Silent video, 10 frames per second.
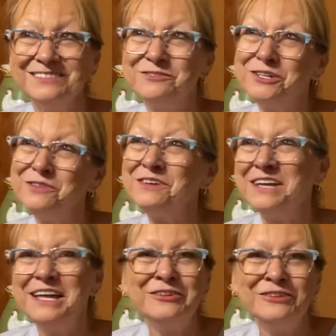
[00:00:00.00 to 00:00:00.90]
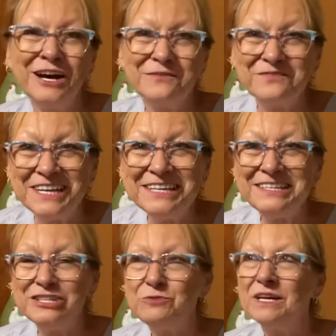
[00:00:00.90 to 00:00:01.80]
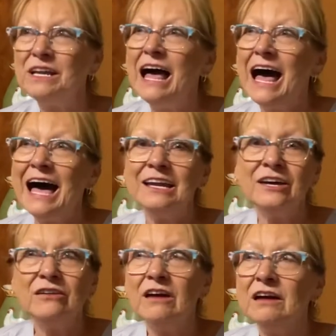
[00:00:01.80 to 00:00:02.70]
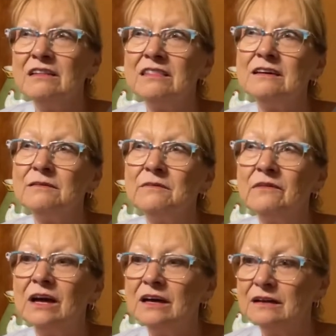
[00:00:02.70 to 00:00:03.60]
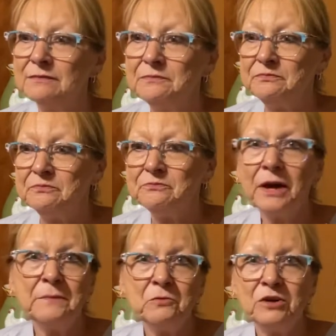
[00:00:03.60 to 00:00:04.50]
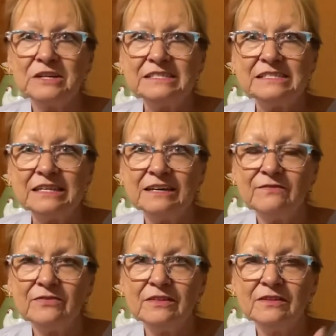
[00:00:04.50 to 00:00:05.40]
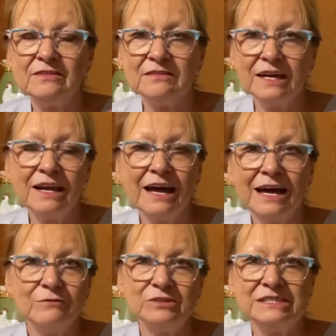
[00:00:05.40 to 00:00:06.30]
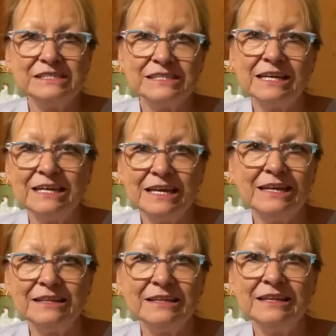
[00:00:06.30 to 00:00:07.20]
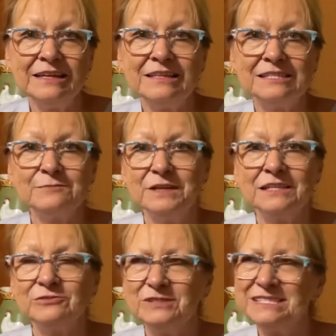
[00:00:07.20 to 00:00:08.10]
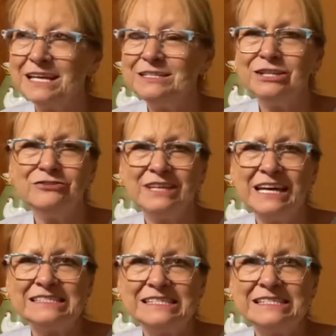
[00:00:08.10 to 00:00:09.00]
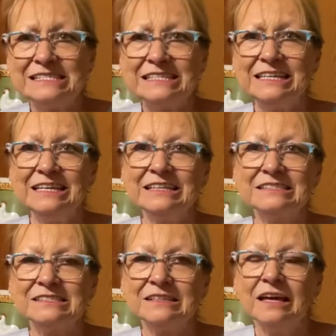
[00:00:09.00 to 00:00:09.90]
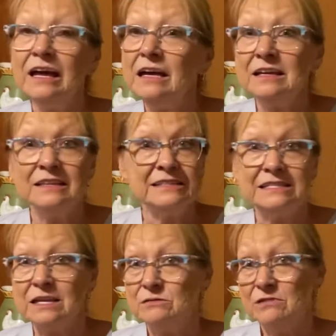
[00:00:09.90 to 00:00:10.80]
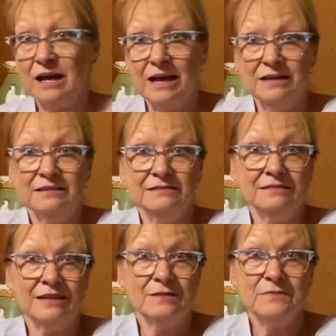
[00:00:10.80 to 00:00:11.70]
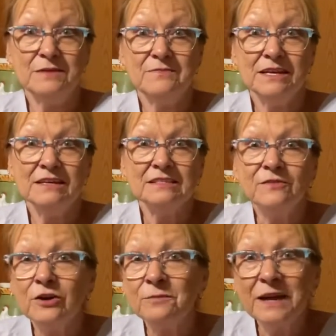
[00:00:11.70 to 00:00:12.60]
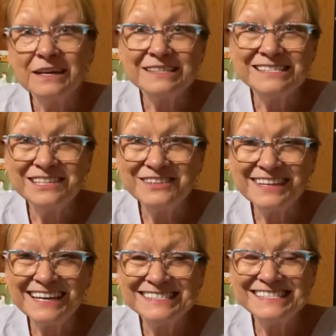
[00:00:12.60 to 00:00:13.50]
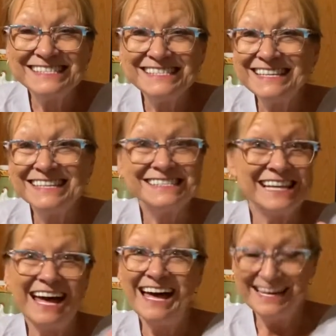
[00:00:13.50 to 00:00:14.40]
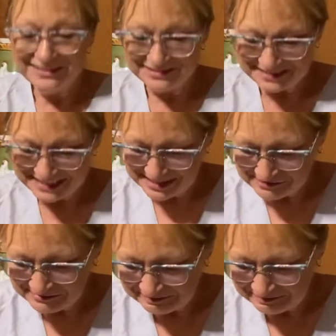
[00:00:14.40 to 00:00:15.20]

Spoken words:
Well, they're not vintage, but I know a lot of the paperwork and stuff that I would see in this mix would say 2006. So they may be as far back as 2006. I don't know.